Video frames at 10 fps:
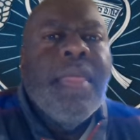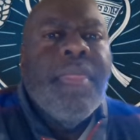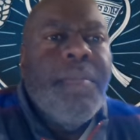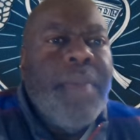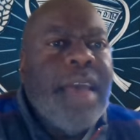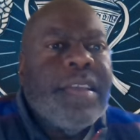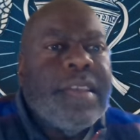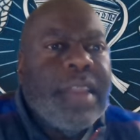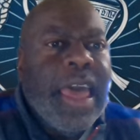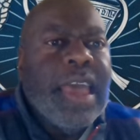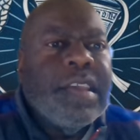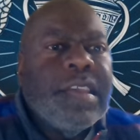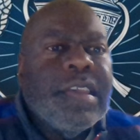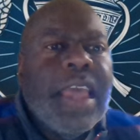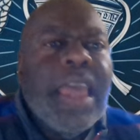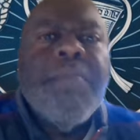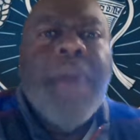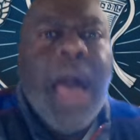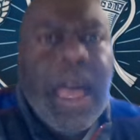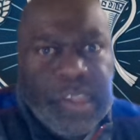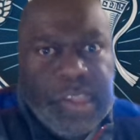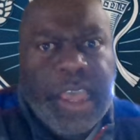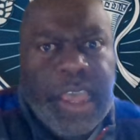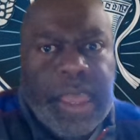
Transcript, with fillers: the best legs in boxing.